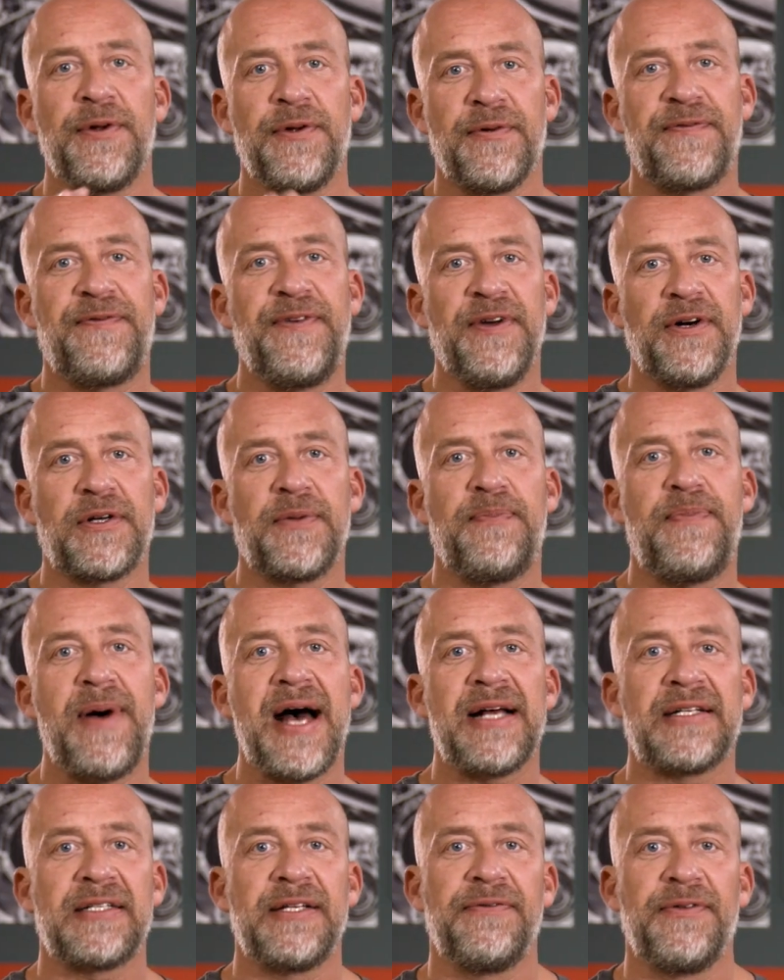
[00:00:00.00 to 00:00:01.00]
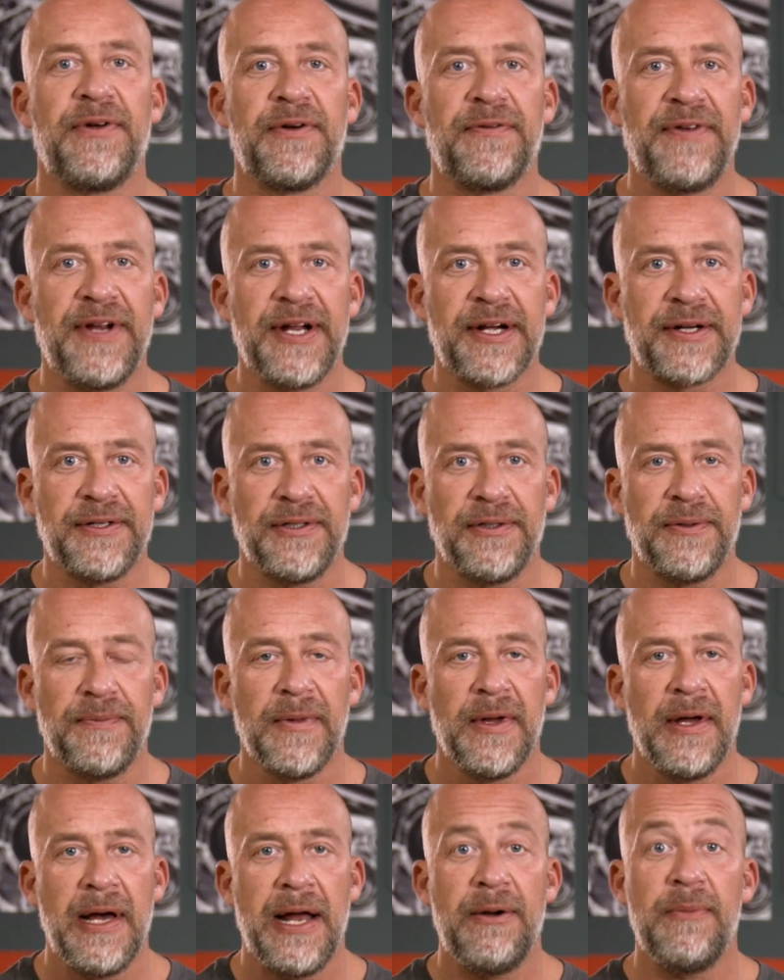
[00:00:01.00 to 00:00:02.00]
your fuel capacity of your vehicle.
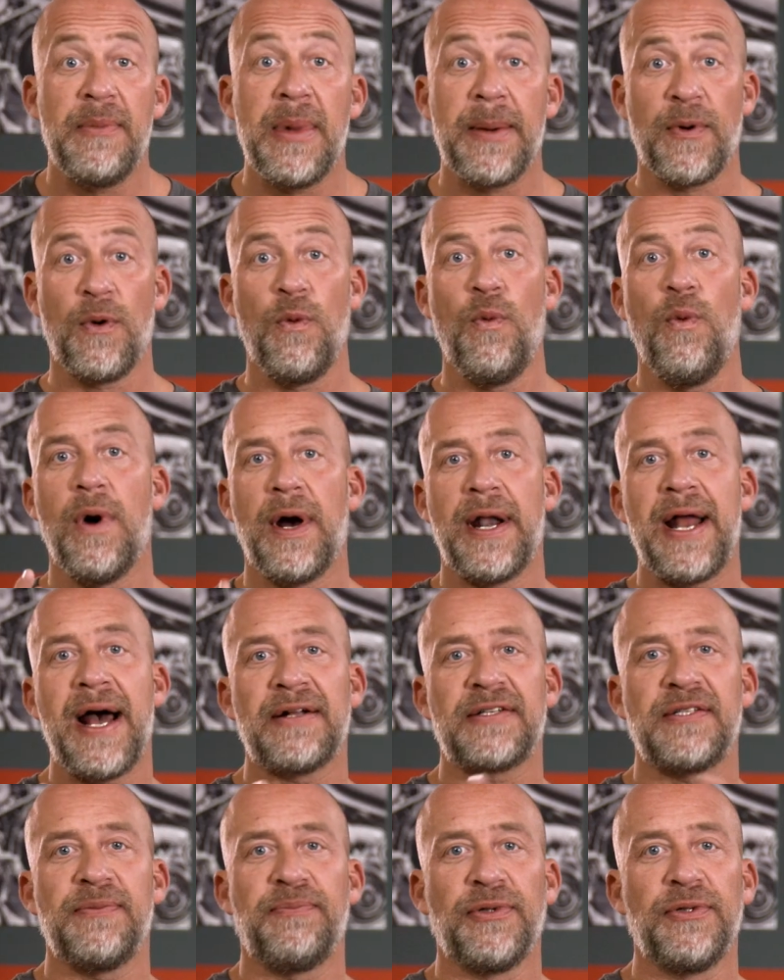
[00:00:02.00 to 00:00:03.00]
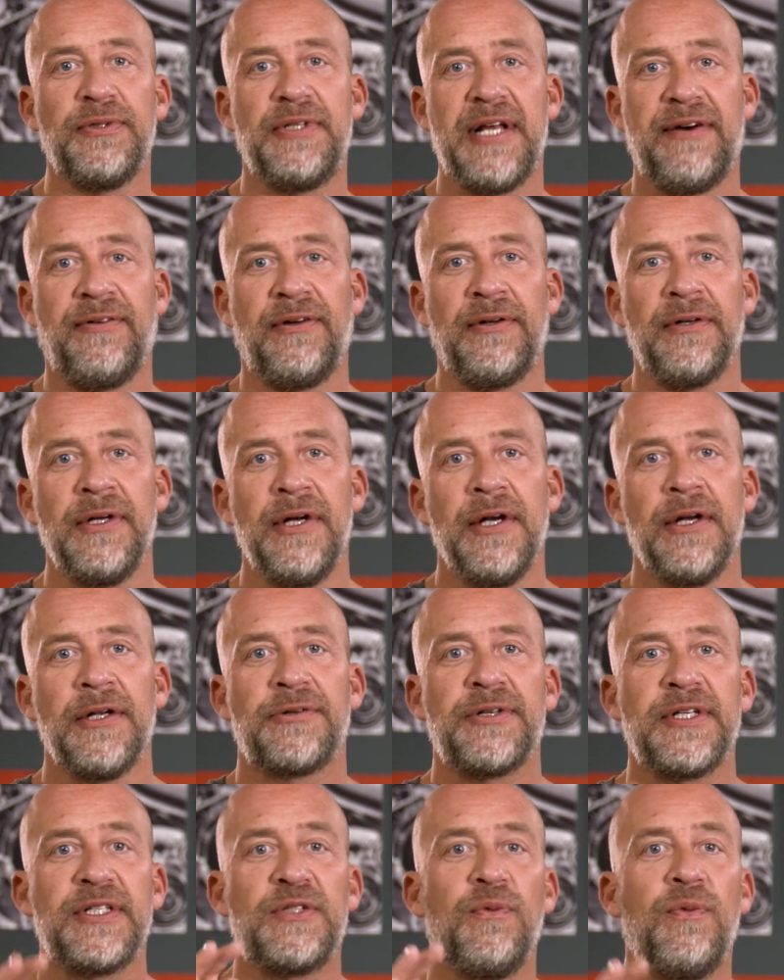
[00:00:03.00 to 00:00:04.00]
And remember, 1 ounce of BlueDevil
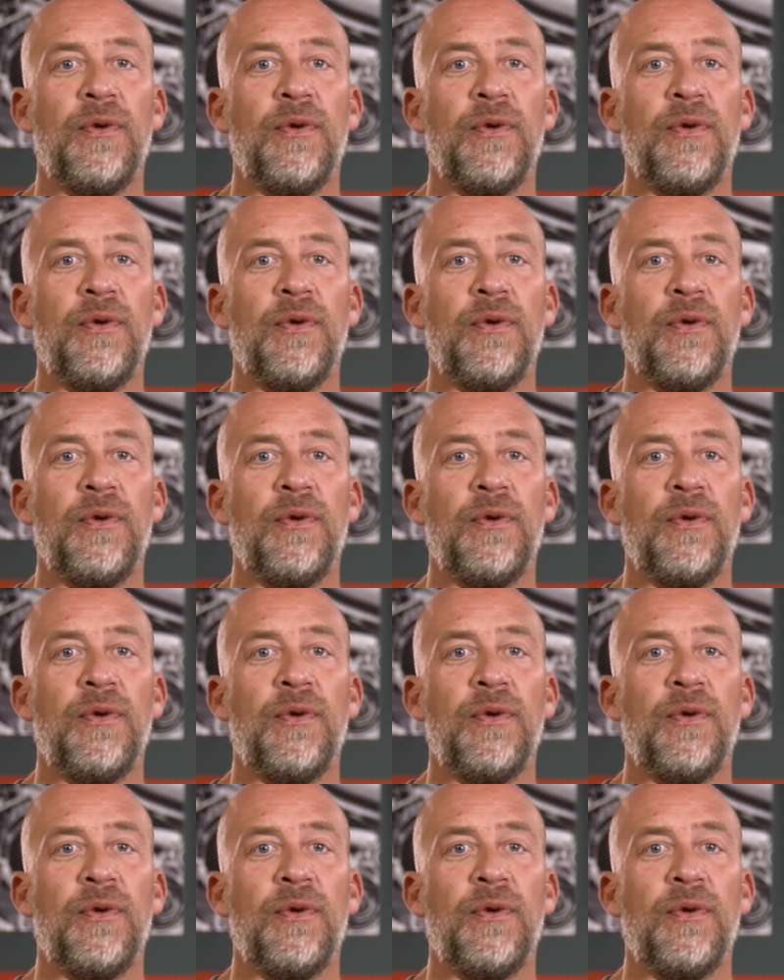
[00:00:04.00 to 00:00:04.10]
treats